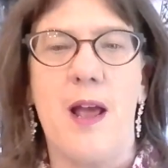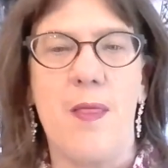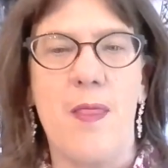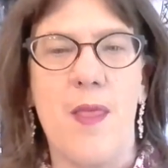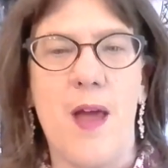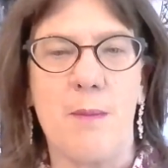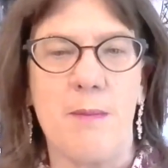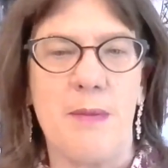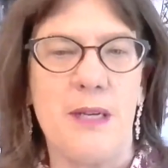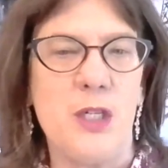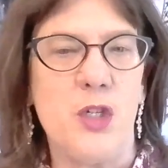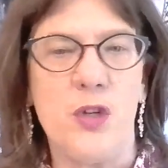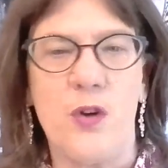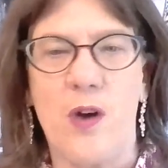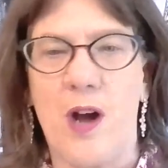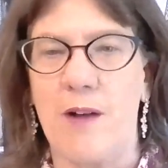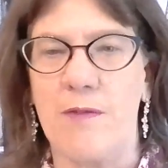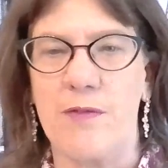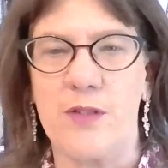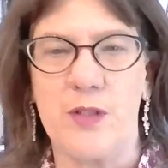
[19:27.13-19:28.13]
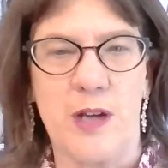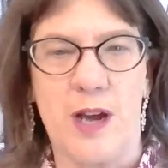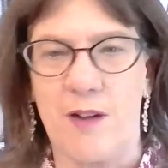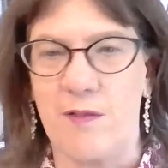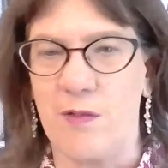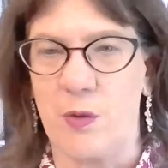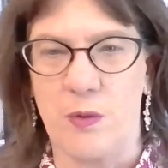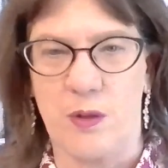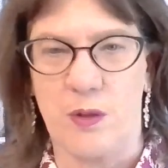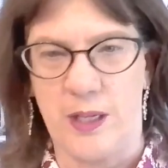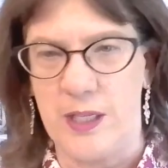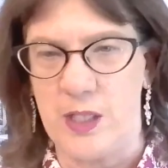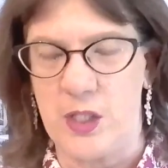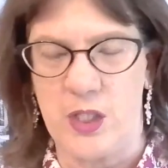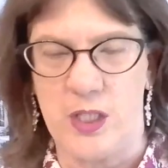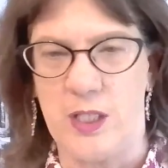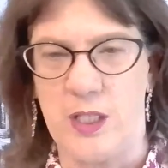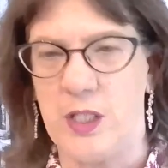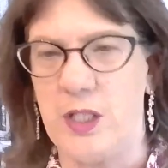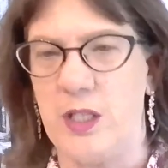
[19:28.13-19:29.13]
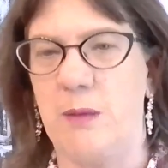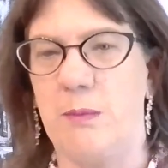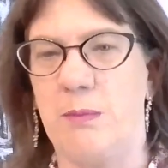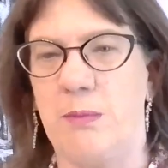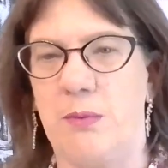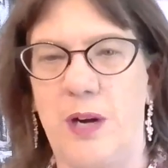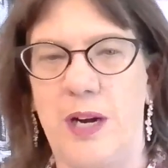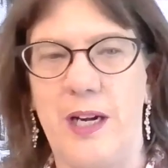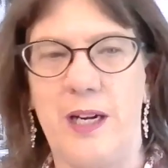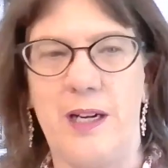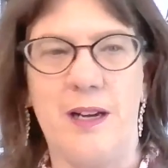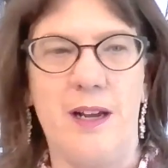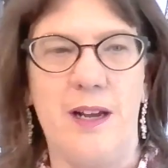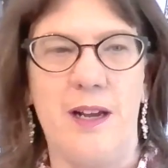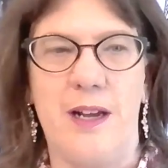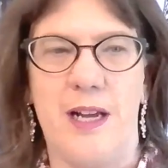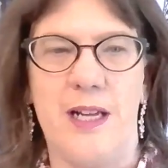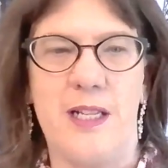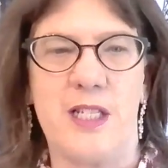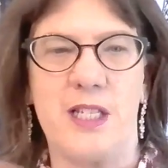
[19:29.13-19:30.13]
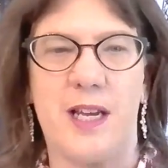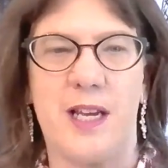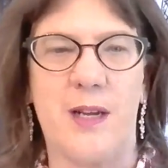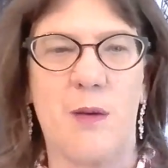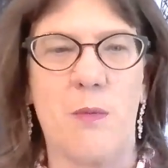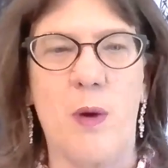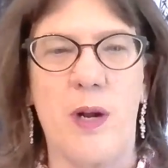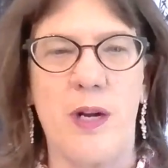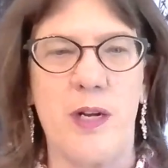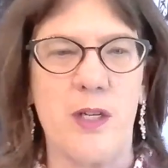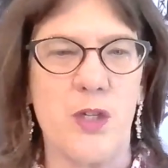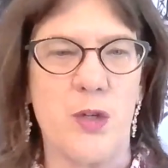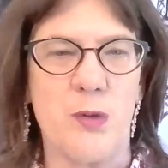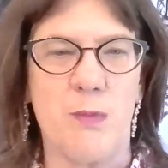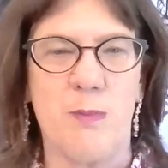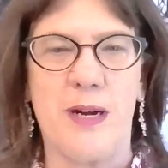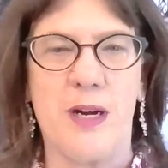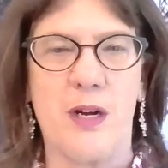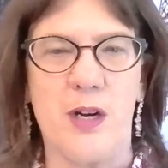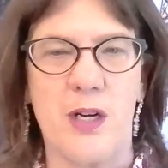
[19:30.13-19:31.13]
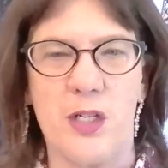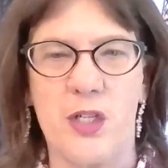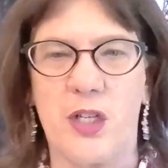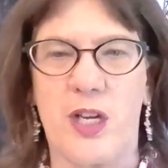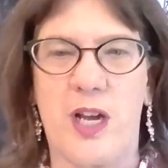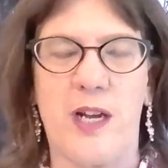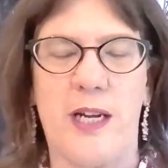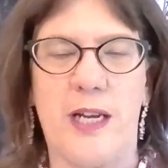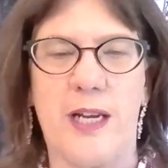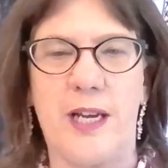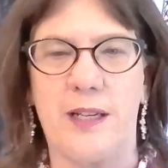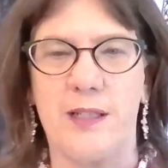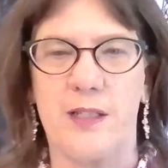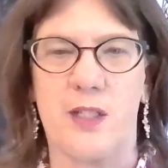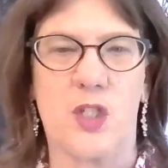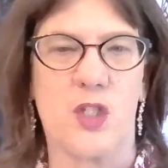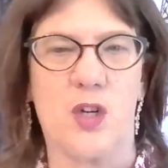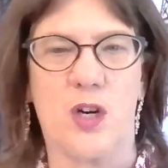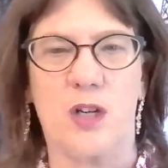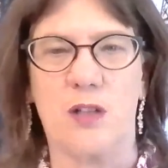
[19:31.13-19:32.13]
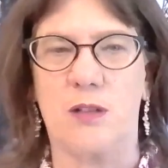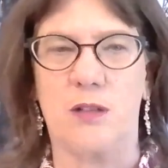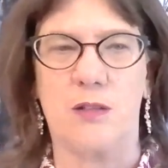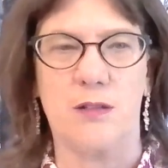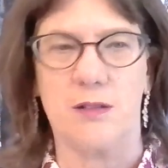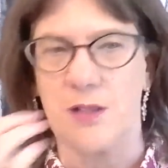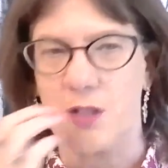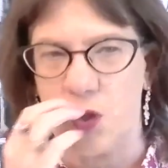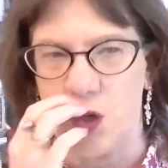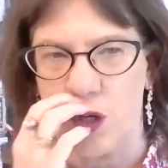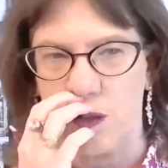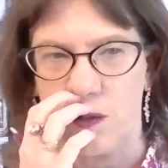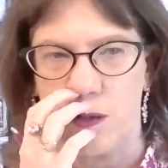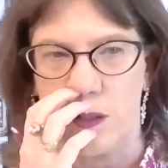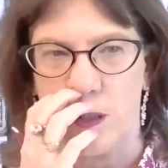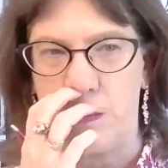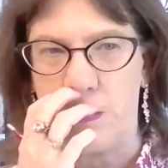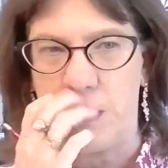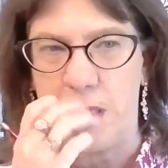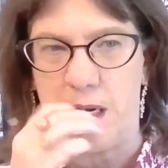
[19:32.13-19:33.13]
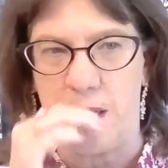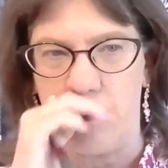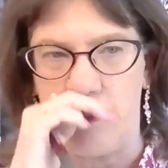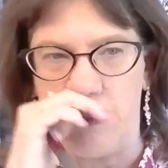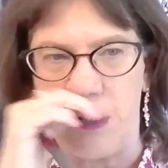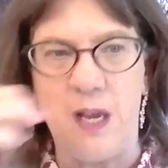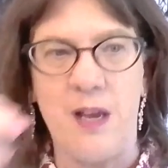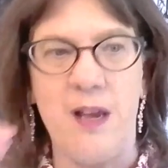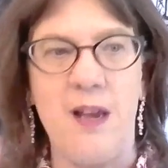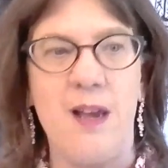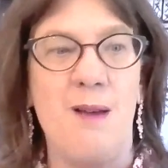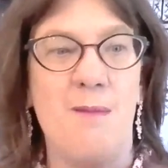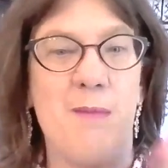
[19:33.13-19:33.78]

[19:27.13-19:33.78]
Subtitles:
And that means you have to have a relationship, right? It's like, when does your marriage kind of get struggle sometimes?